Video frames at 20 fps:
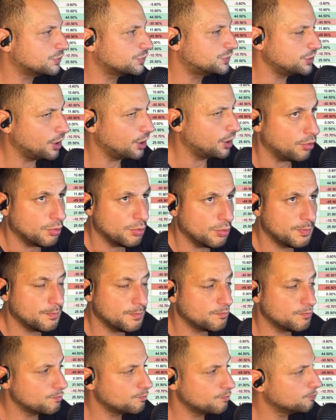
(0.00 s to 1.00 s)
So
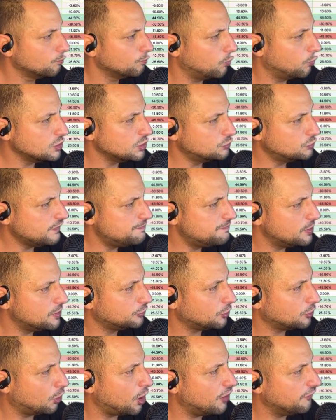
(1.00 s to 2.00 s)
once we've
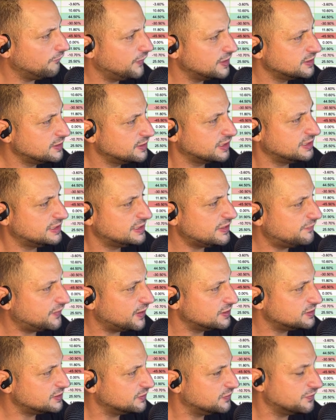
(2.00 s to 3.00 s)
built our offense and
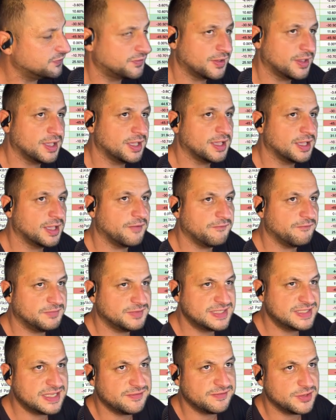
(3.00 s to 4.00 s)
defensive
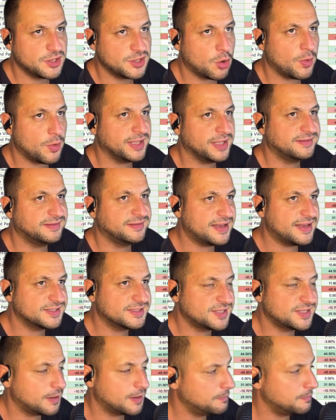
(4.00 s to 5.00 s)
DVOA
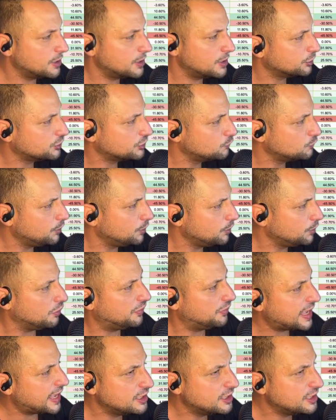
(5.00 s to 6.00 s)
dataset metrics, we are
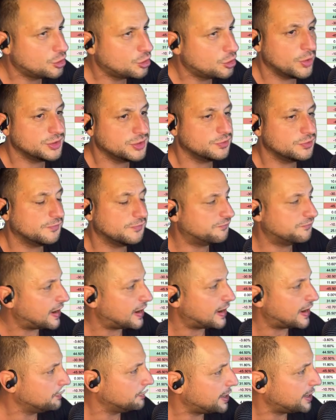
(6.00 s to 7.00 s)
then going to
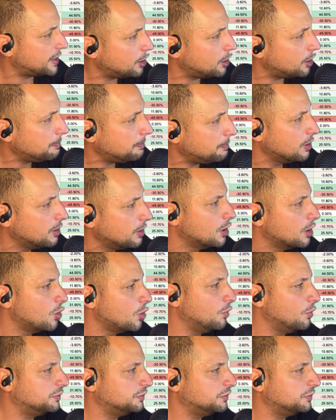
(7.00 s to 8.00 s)
follow that up
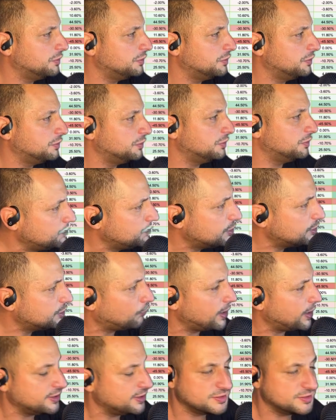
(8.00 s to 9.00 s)
with this pretty sweet
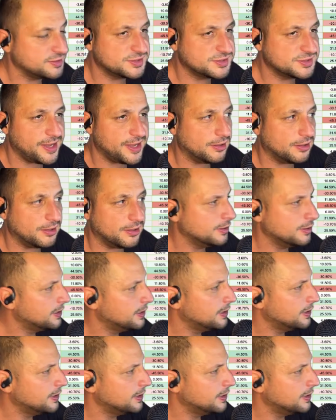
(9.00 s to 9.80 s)
grading scale.